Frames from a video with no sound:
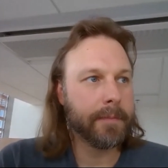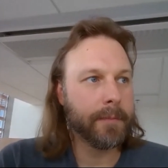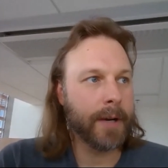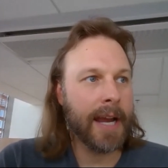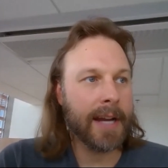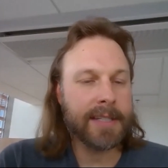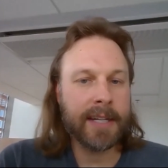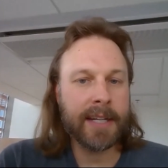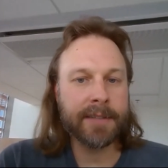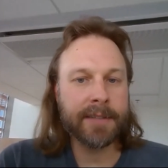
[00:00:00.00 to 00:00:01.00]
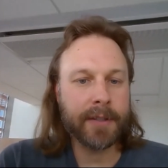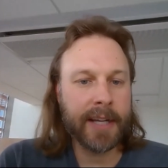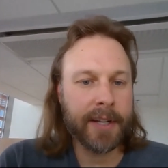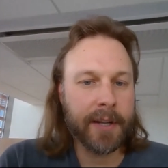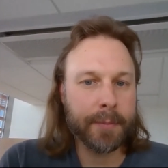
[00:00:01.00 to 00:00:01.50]
react any
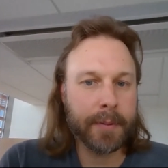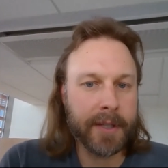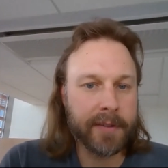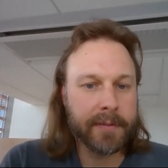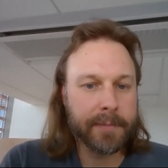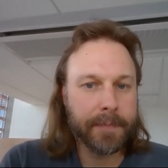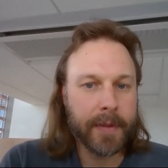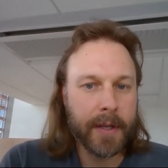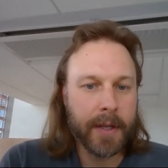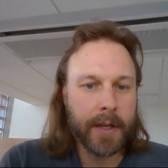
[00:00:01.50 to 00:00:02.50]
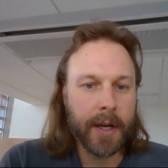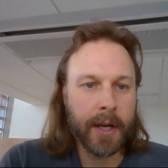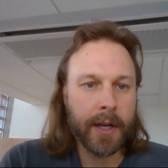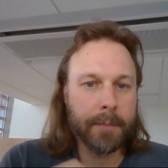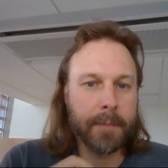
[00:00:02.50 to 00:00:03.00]
differently on another place,
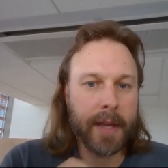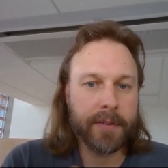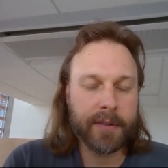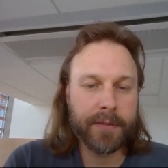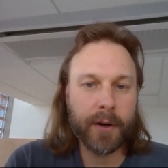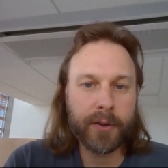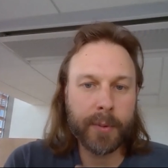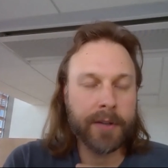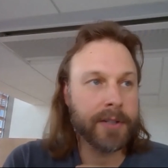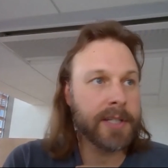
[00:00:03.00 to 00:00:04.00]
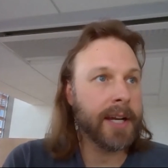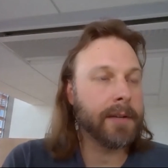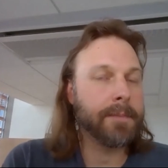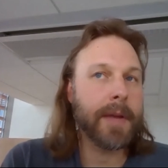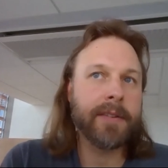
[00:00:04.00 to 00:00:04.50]
as far as we
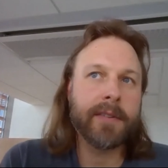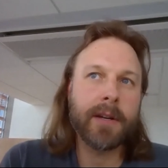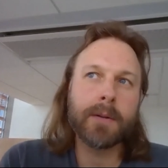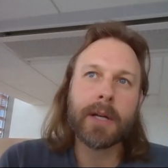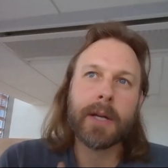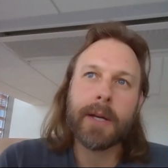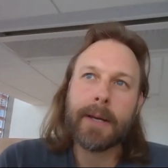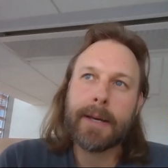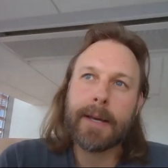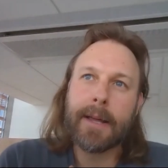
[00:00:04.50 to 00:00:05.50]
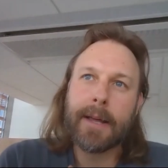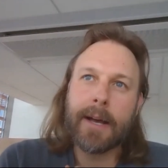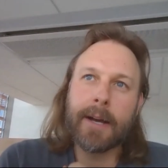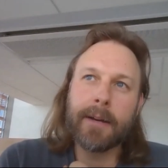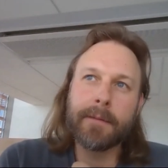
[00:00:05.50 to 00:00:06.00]
understand. And so,
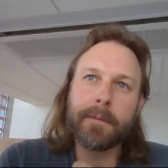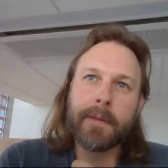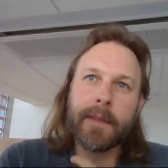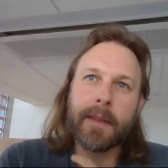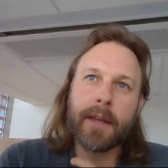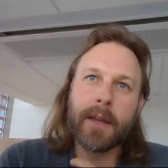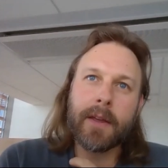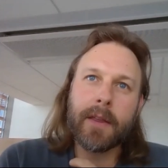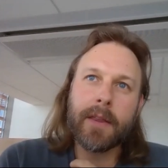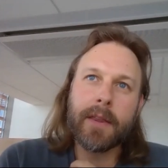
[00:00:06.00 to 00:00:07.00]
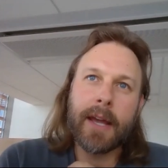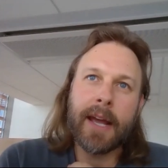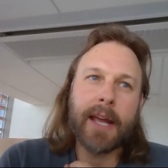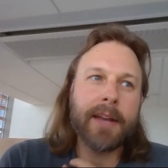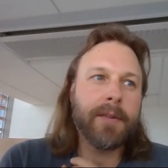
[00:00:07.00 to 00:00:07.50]

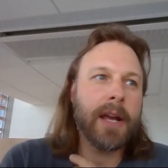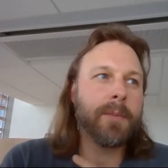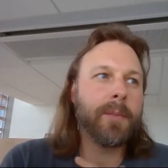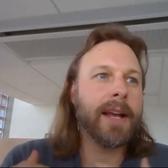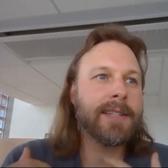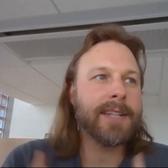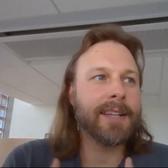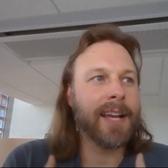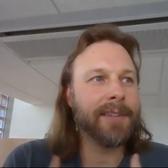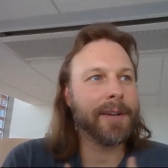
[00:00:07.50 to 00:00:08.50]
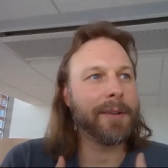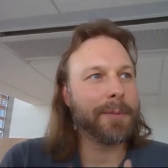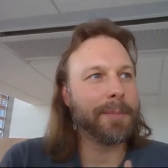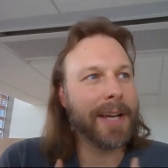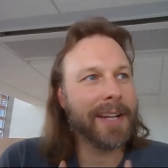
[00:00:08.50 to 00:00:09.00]
and when I say life on
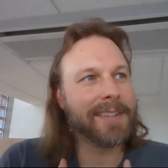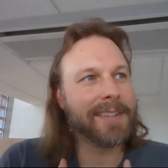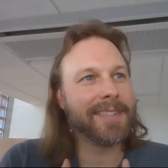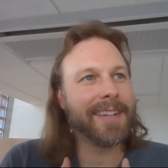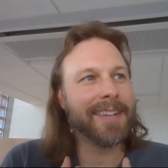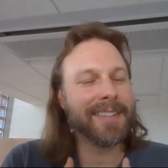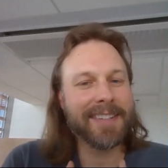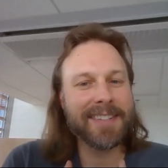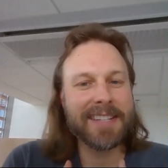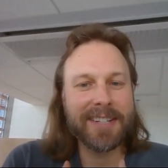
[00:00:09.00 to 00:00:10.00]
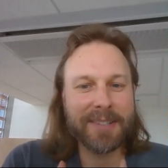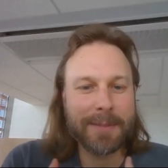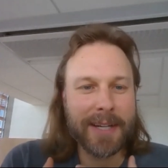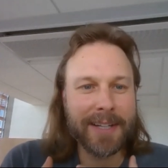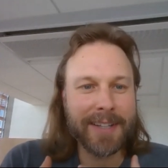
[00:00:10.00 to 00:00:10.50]
other planets, it doesn't
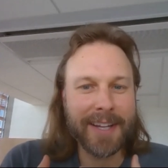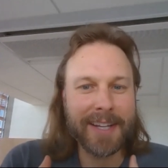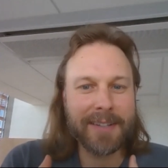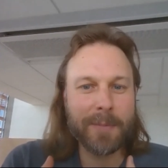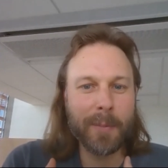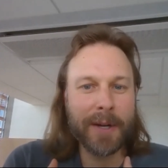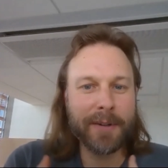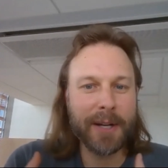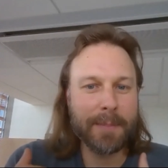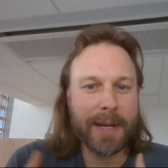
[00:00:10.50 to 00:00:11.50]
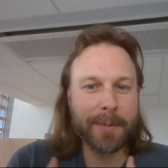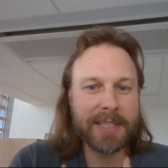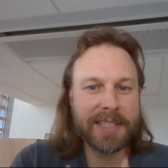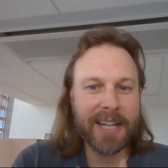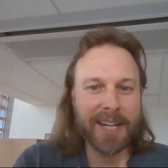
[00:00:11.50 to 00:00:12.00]
necessarily mean like we're going to be able
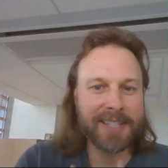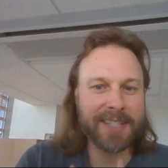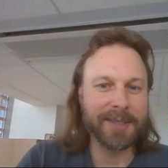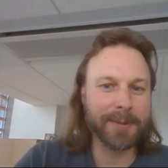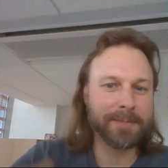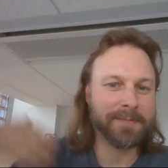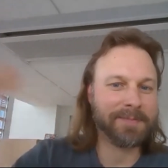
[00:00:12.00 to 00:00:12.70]
to talk to